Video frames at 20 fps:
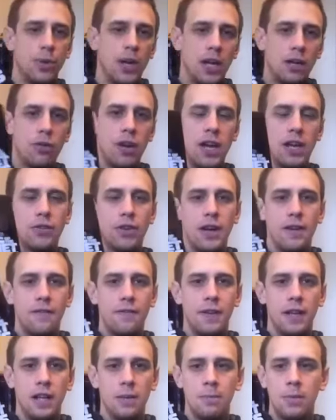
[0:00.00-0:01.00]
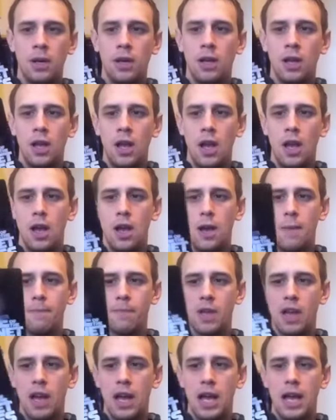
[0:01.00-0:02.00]
way. Great film.
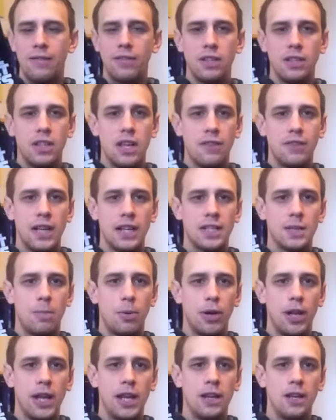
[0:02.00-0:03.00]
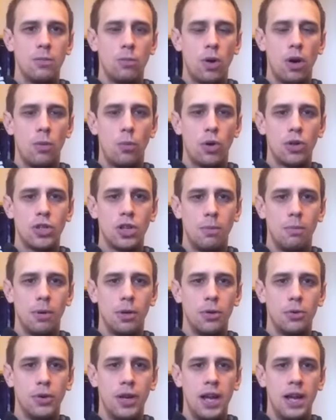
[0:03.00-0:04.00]
I've yet to put it in and watch it on
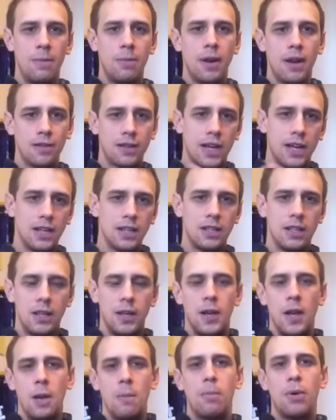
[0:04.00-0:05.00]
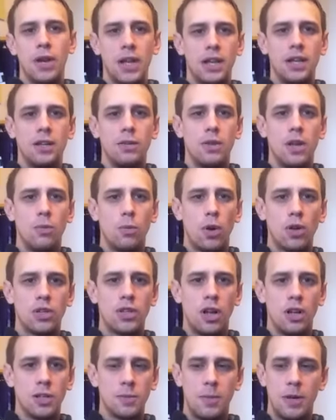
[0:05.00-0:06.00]
Blu-ray, but I'll kind of put it in and watch
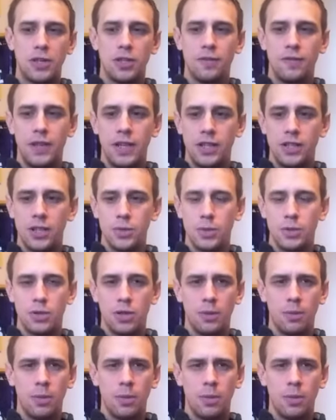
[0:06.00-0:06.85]
all the special features, which